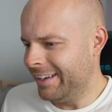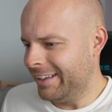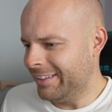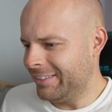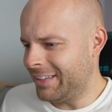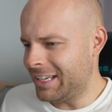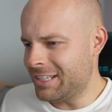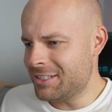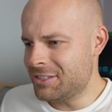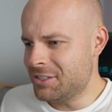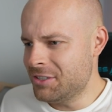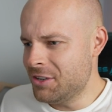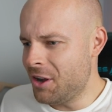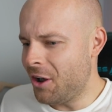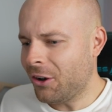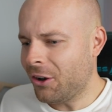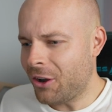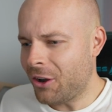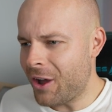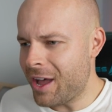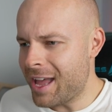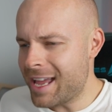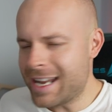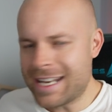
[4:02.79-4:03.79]
That's not
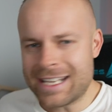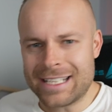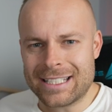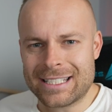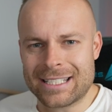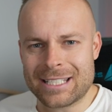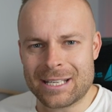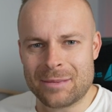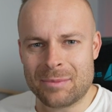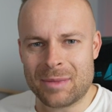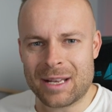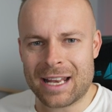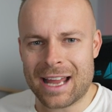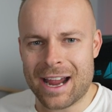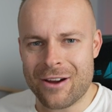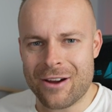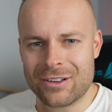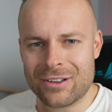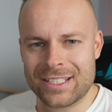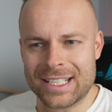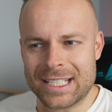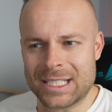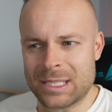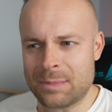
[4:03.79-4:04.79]
got any
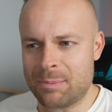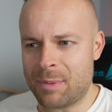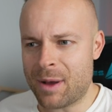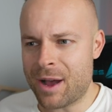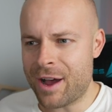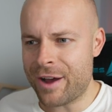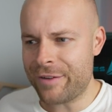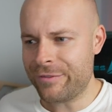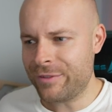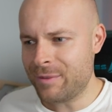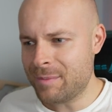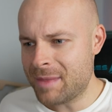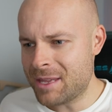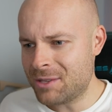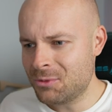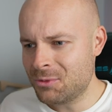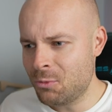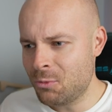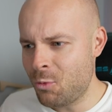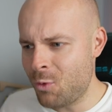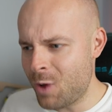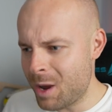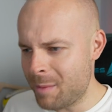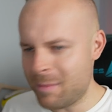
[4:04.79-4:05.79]
similarities apart from there's
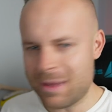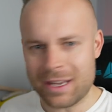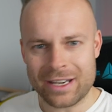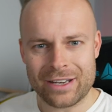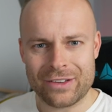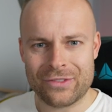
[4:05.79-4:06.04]
women